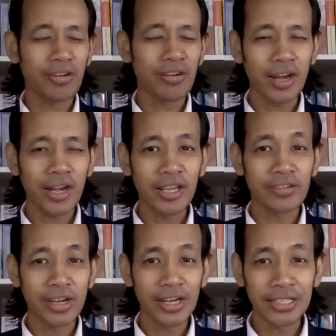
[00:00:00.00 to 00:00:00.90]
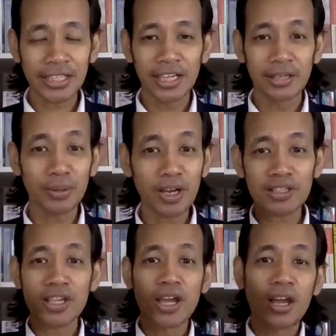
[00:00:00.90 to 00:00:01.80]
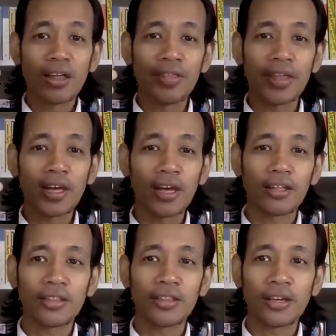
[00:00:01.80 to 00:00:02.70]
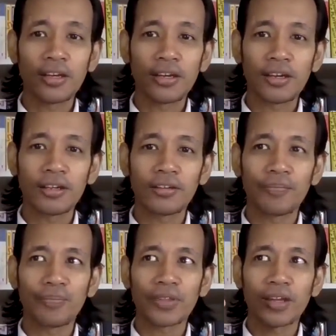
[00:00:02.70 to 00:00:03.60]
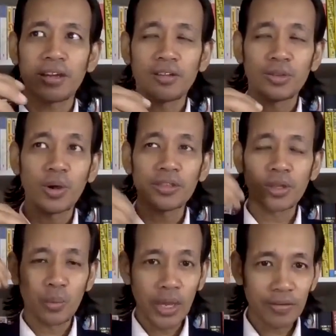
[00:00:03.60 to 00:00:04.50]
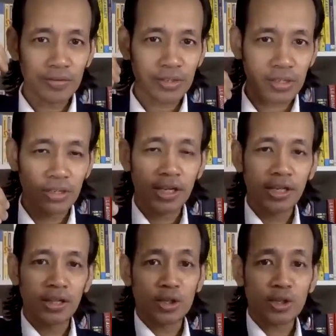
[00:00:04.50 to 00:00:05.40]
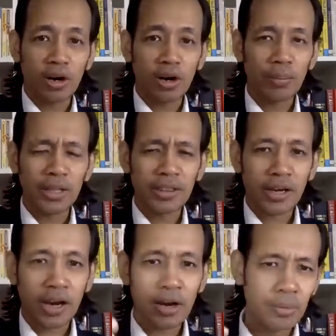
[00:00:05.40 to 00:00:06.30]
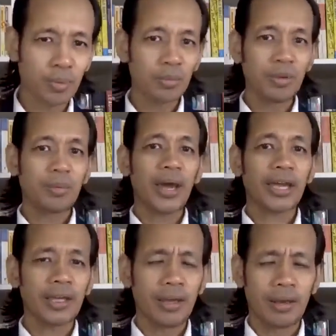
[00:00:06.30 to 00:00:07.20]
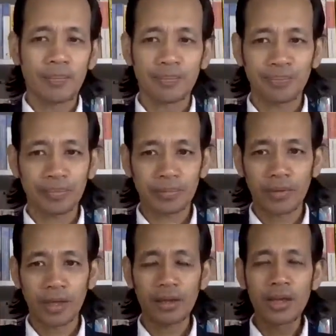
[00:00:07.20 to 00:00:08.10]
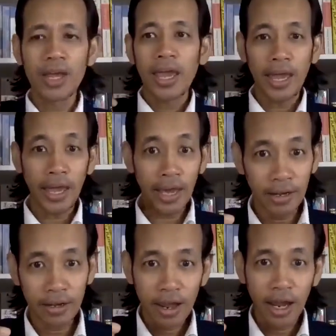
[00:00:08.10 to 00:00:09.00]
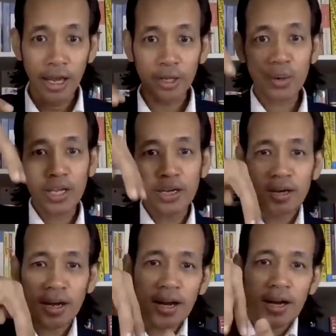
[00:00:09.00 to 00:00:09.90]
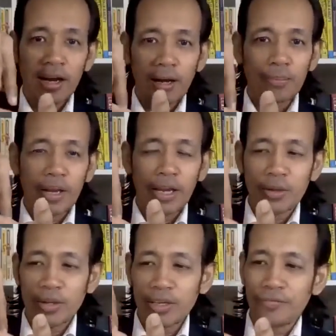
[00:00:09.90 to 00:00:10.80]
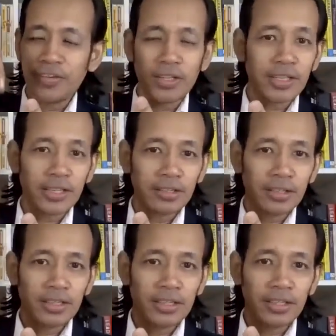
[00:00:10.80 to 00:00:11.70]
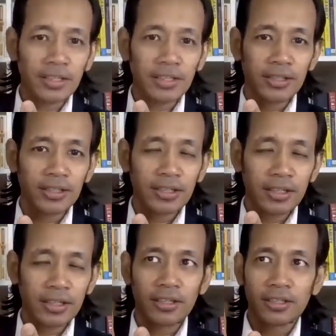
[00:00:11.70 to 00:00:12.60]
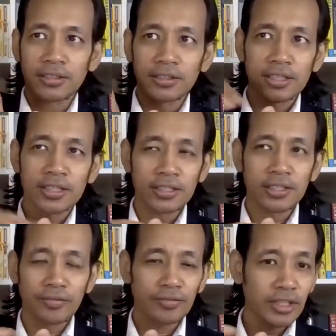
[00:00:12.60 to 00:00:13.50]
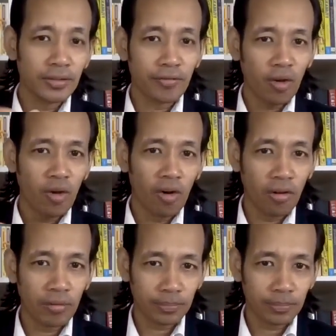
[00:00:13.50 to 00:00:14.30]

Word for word: really really tired because the the uh, though the waves hit the shore, but the current pulled me back in. Yeah, and I couldn't um, I couldn't feel the the the the the, the floor.